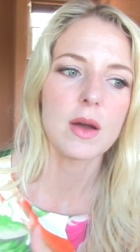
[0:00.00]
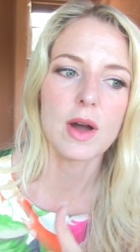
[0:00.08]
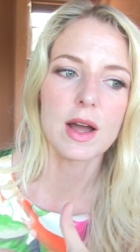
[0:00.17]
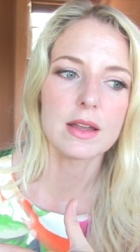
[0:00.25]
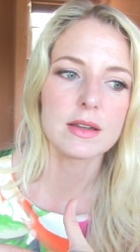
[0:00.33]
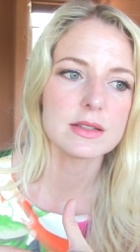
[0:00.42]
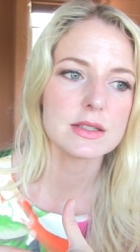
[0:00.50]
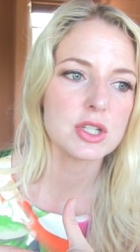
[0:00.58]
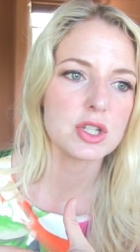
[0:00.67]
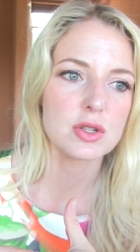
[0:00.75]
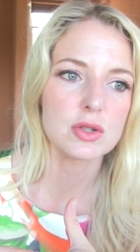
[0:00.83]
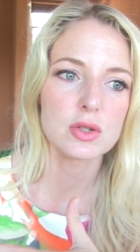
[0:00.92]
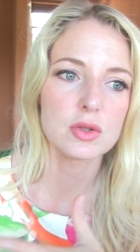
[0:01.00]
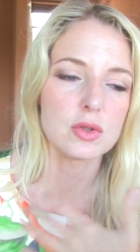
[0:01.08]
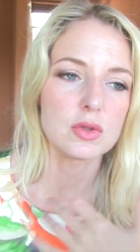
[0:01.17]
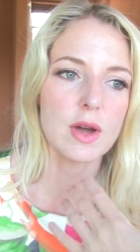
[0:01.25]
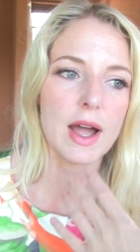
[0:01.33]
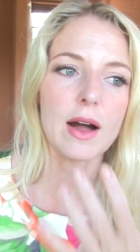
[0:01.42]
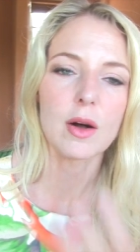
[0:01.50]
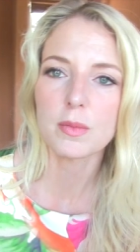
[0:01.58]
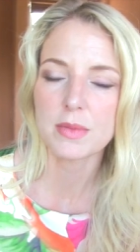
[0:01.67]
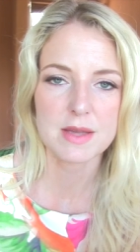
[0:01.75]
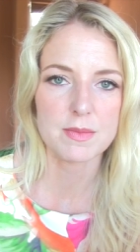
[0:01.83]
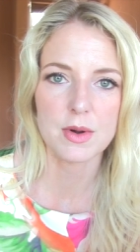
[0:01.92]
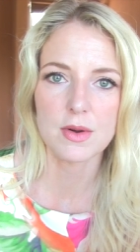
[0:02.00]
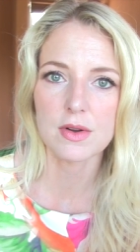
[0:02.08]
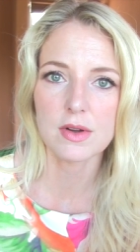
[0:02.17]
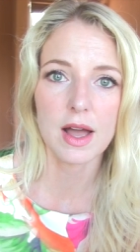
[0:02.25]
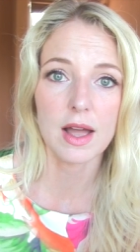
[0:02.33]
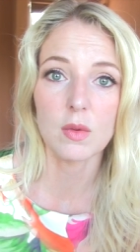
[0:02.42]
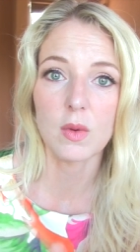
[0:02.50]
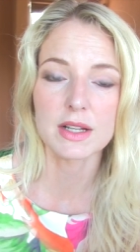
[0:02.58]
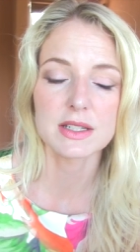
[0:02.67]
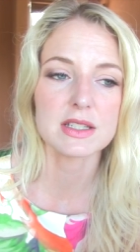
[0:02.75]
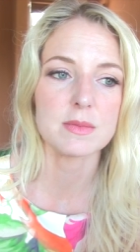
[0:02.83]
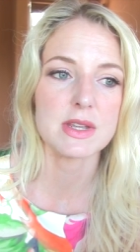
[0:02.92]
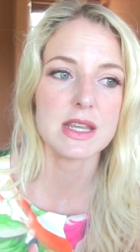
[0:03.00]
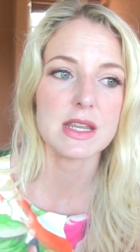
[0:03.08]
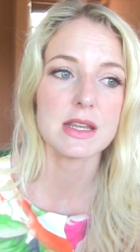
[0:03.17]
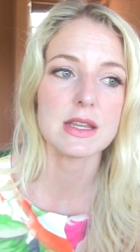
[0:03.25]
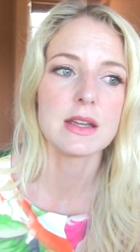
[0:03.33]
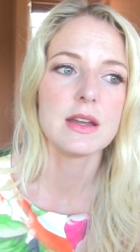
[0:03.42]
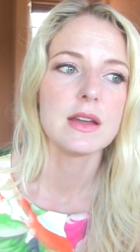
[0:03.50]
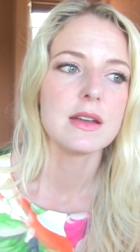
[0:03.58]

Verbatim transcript: I want to help people. I want to be